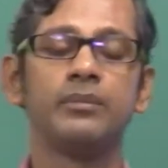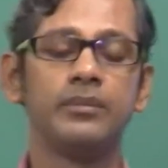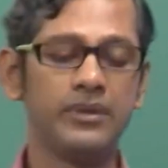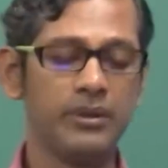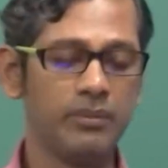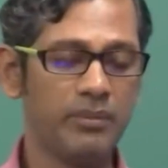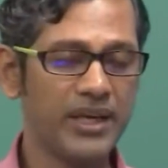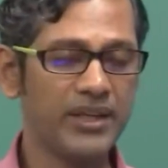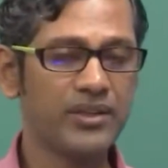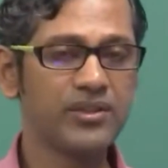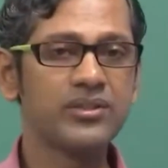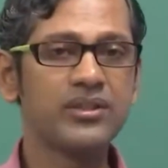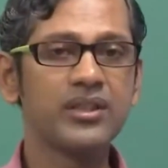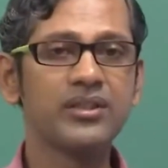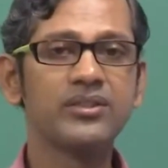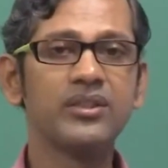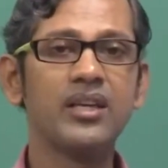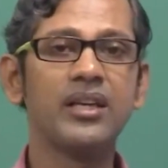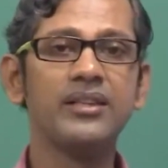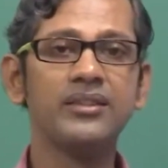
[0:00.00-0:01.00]

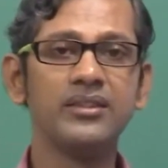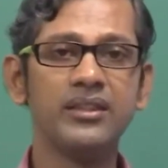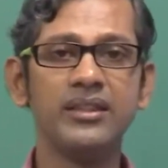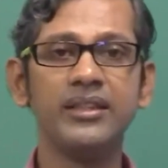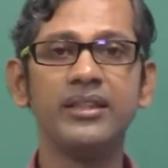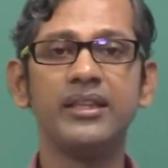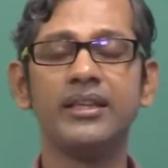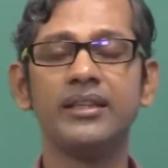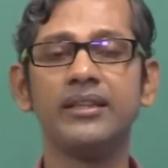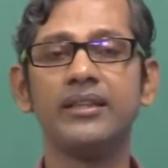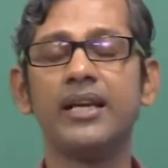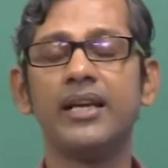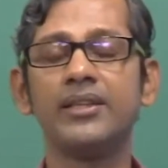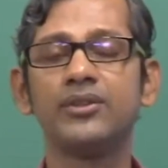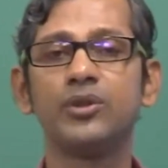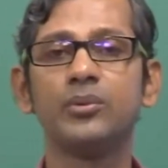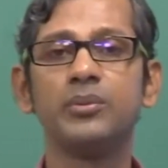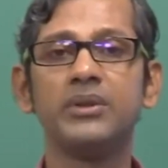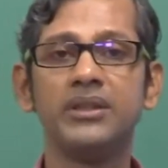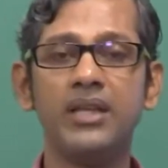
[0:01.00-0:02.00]
microstructural engineering
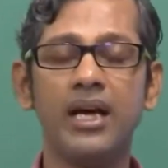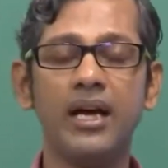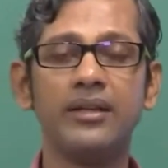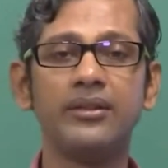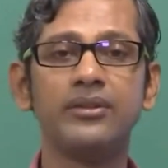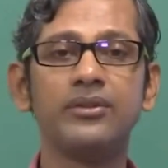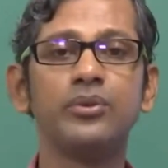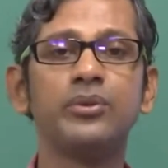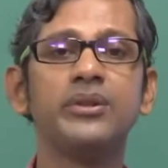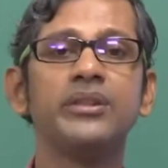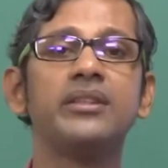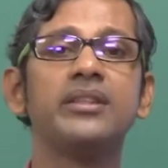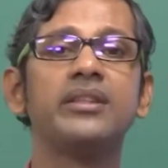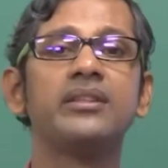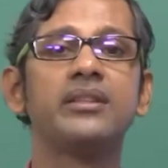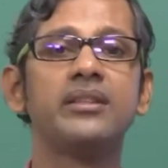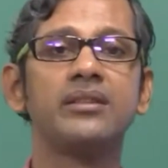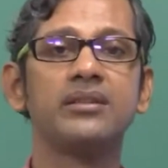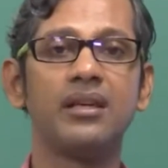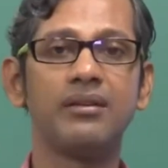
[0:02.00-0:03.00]
has to be done to
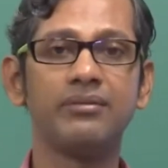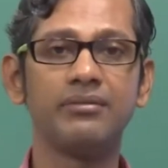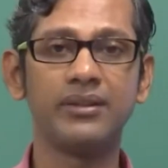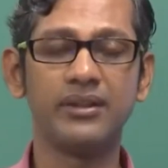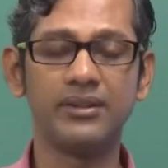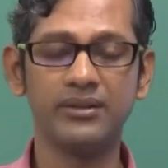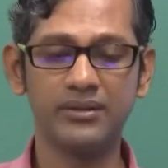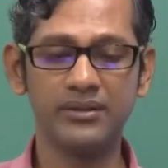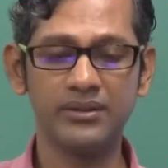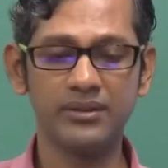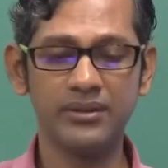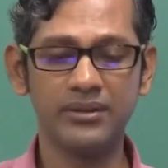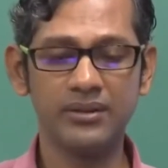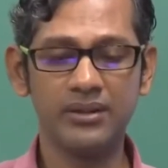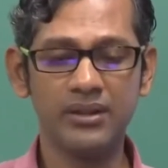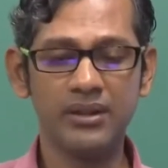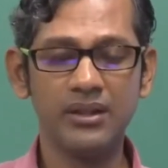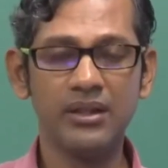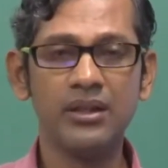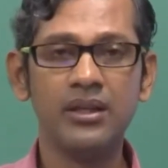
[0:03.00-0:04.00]
increase the toughness.
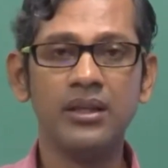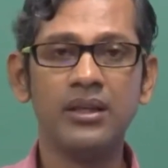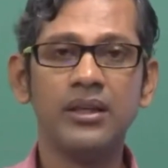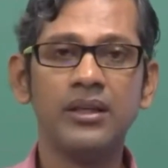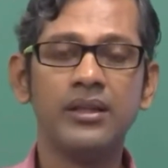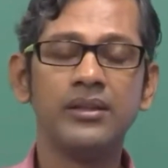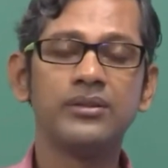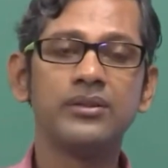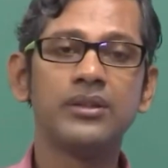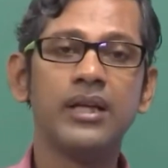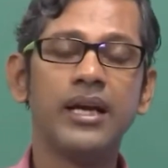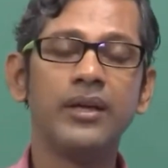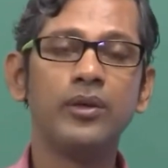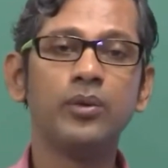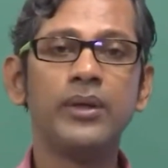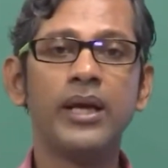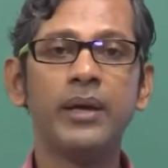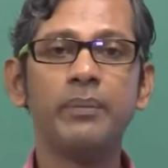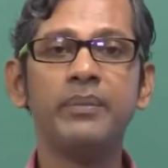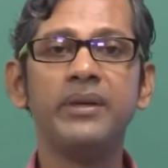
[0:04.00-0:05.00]
So, and
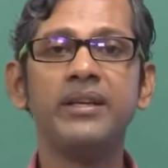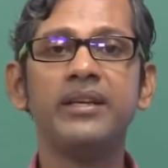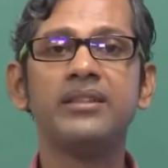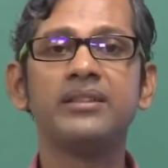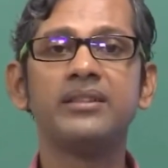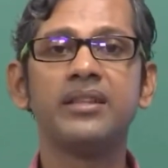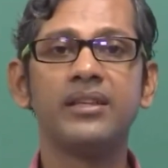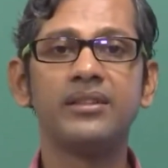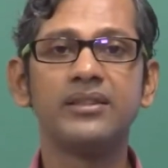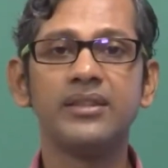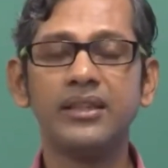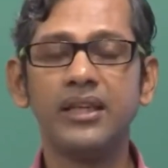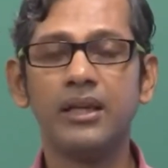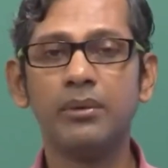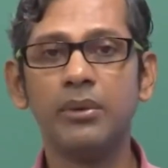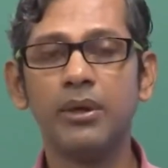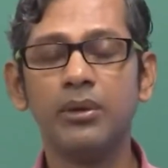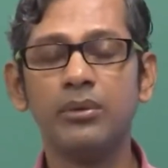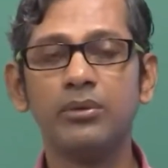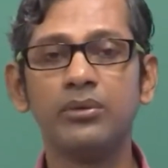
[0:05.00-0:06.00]
we have been discussing
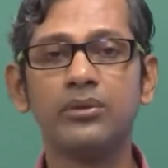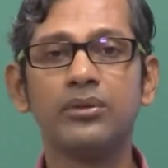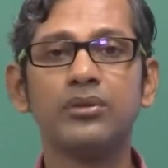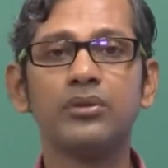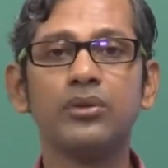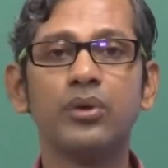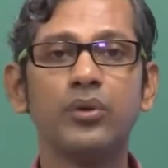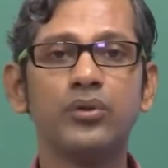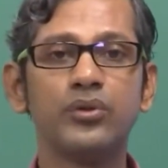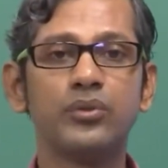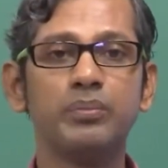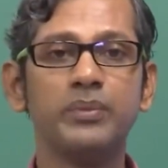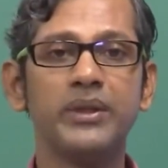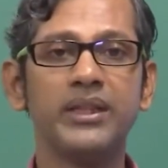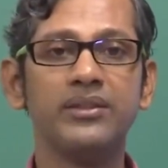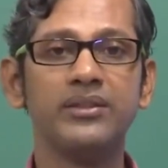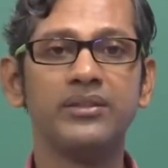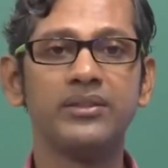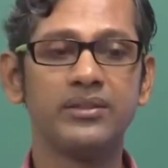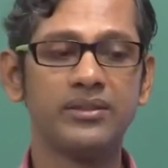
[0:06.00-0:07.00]
about those
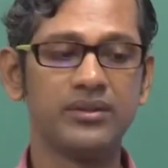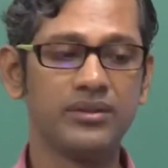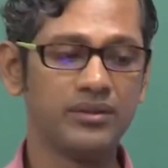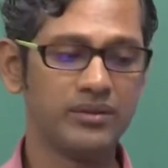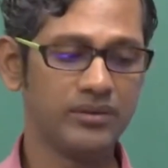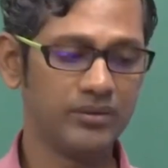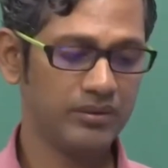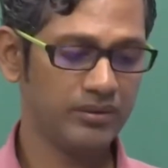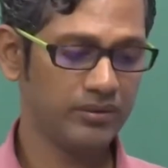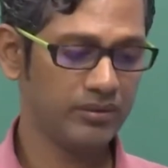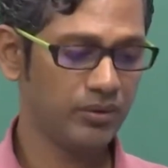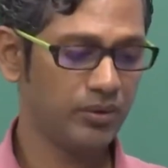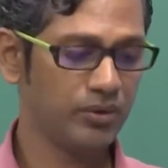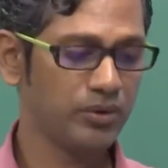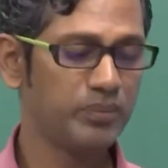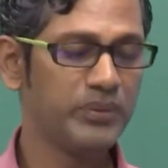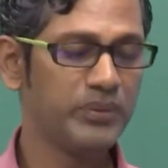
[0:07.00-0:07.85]
means. Those